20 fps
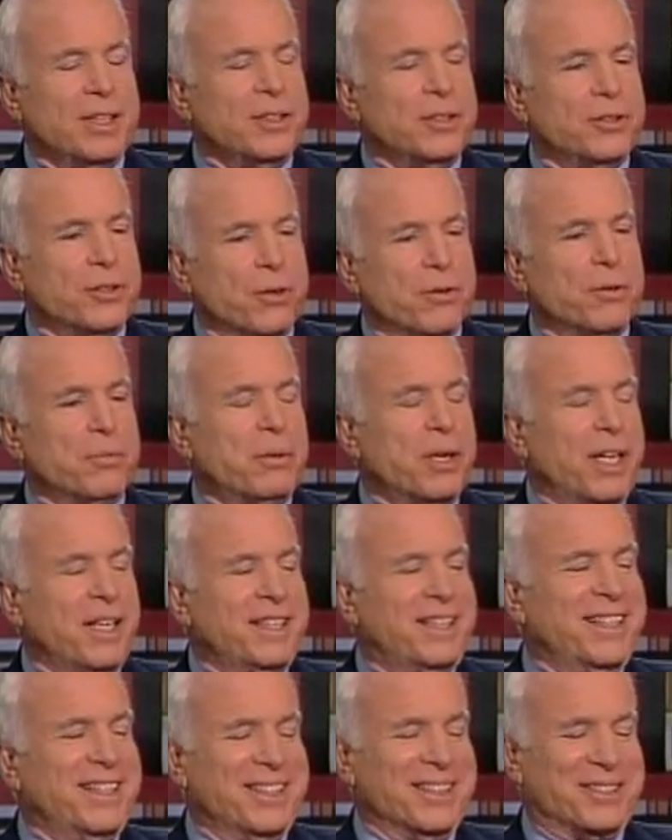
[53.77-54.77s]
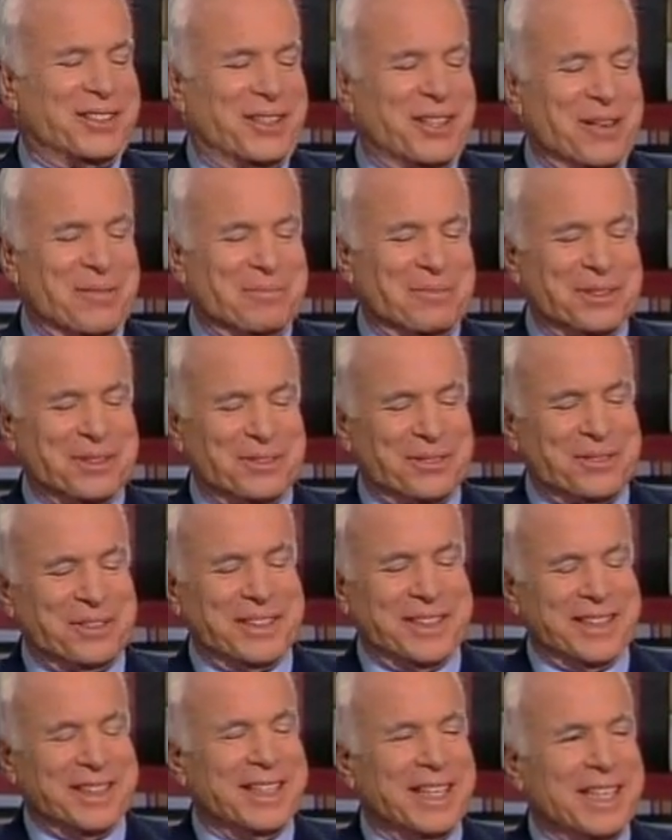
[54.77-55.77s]
Joe Biden is number
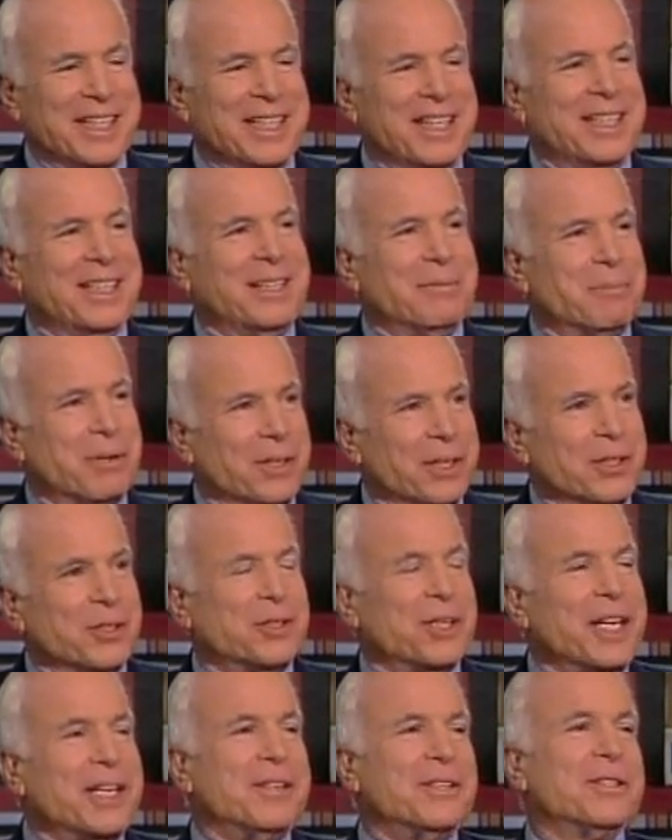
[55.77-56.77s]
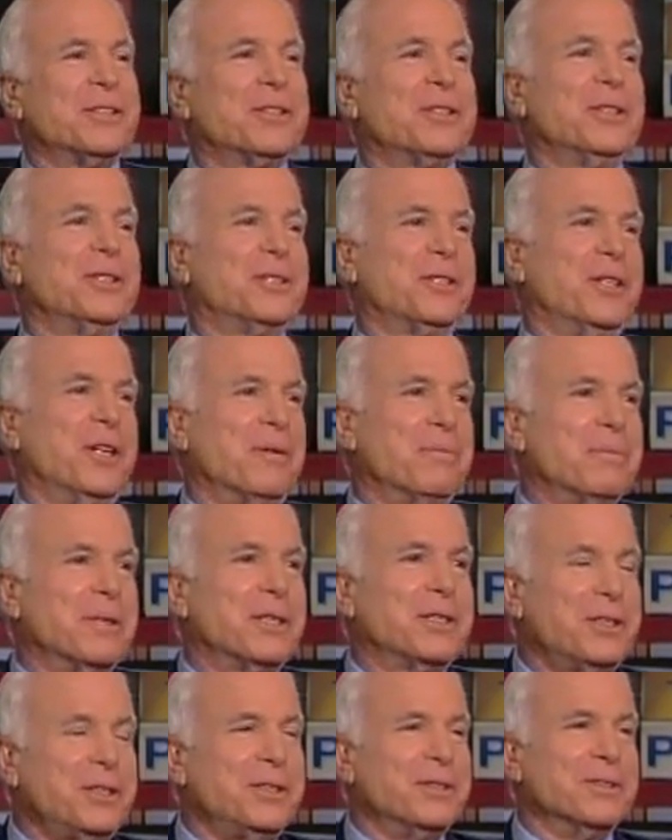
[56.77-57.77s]
3. Bernie Sanders is number
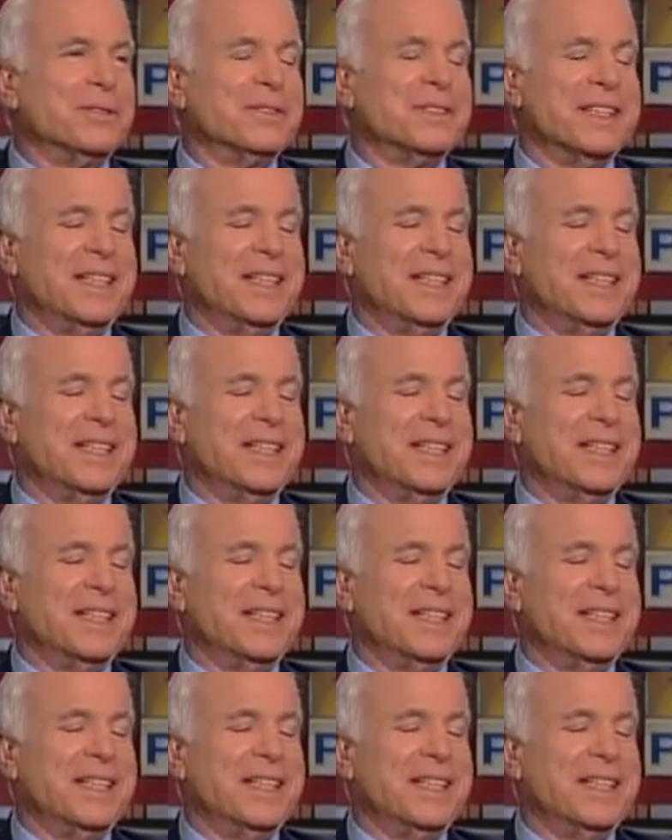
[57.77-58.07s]
2.